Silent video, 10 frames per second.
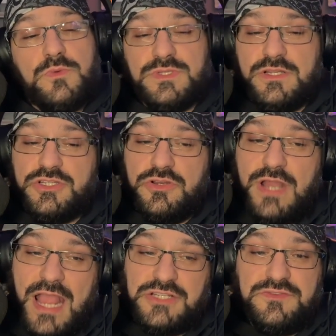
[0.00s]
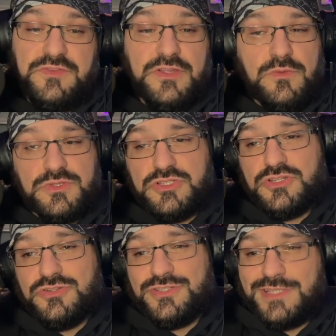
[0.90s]
Was it a certain action figure? Was it a
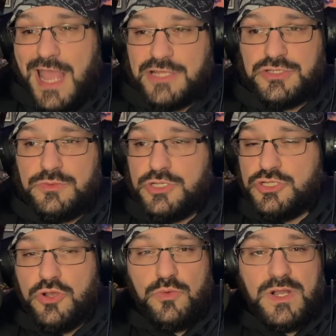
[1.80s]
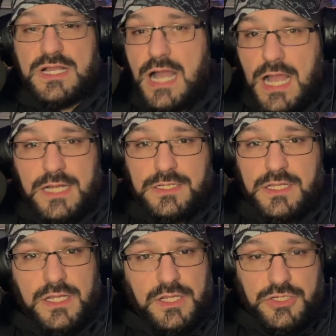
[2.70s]
certain statue? Did you go to a con?
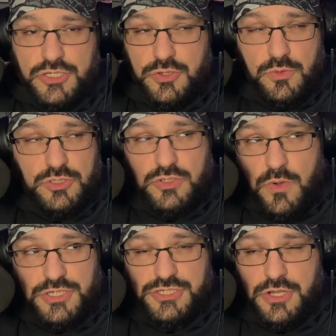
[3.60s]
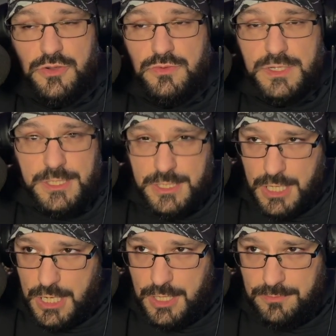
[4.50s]
Did you go to a toy show?
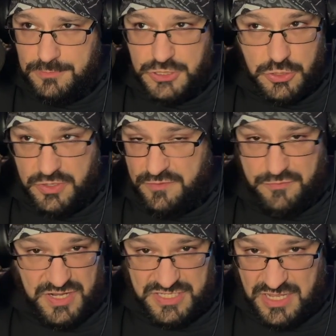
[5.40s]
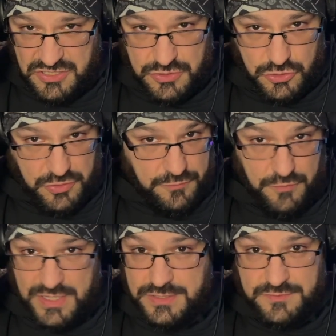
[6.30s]
Did you go to your friend's house and you saw your
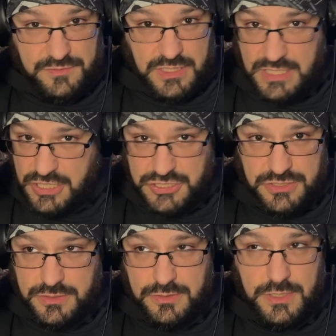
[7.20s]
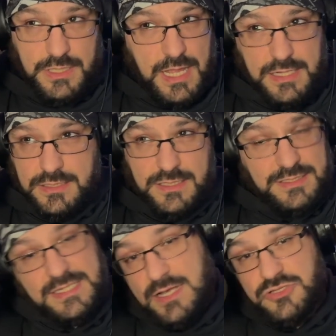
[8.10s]
friend's collection? And that, because
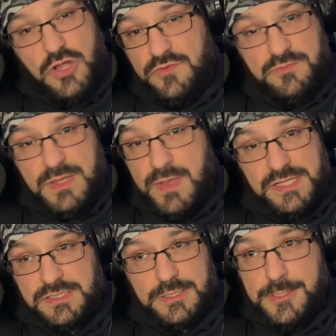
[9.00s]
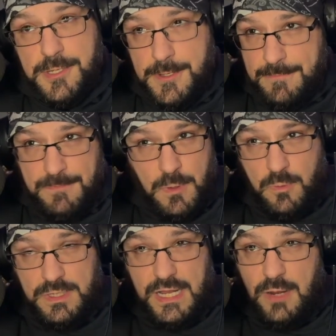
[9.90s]
that's how it started for me, basically.
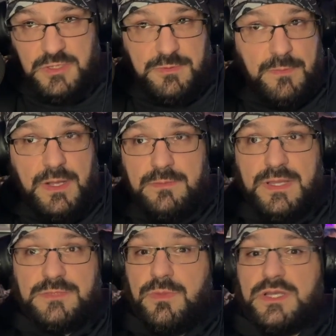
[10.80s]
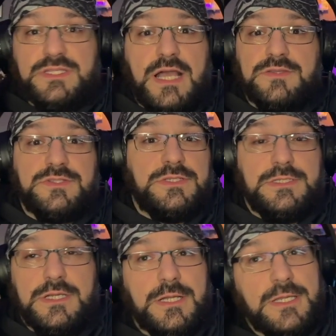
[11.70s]
One night, I went to my best buddy's house,
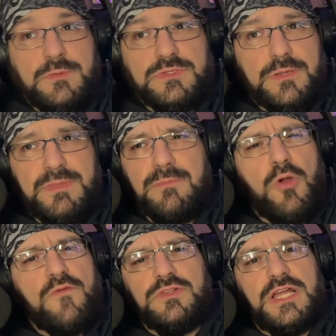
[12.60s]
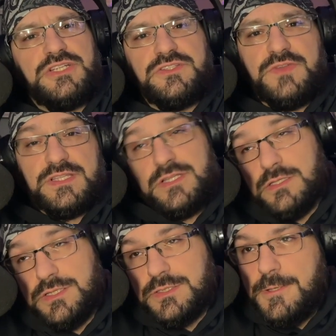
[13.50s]
and he was a big Marvel Legends fan,
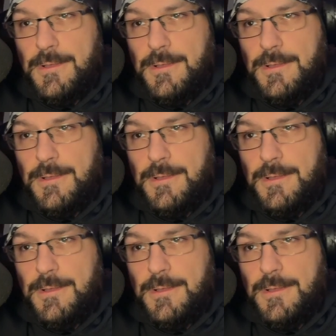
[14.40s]
still is.